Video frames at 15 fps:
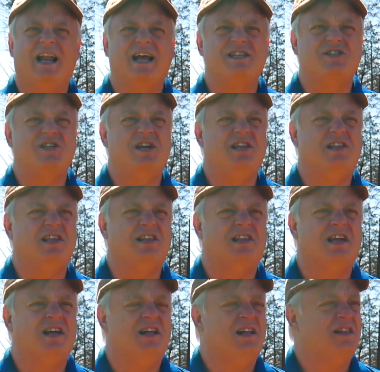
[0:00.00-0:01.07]
I see
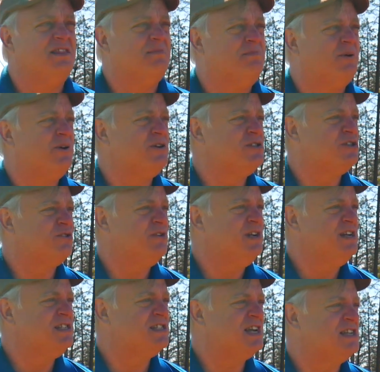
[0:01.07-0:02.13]
the burned
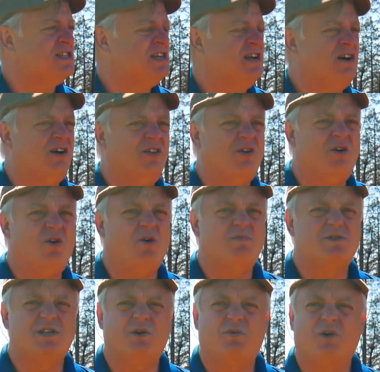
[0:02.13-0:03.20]
trees, I see all the homes
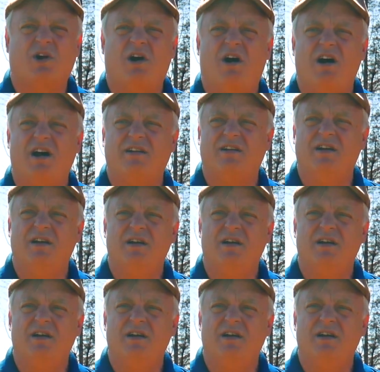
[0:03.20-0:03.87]
that were gone,